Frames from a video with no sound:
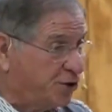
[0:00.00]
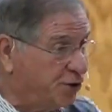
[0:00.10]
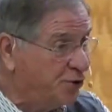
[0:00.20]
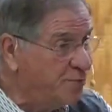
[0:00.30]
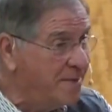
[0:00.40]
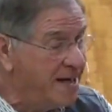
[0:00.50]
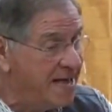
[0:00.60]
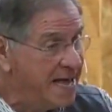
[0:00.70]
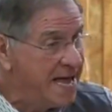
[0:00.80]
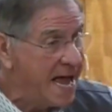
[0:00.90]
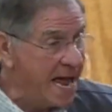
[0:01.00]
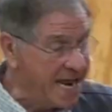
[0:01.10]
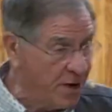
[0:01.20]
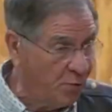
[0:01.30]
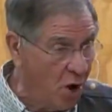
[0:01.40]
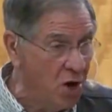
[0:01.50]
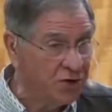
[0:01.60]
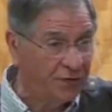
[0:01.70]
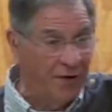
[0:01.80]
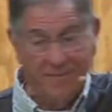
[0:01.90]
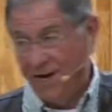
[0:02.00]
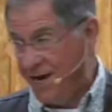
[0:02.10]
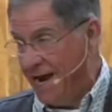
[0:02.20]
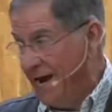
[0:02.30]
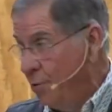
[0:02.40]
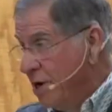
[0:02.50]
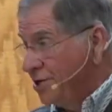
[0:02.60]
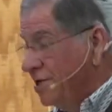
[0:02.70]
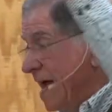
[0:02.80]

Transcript: tomb and he rose from the dead, went to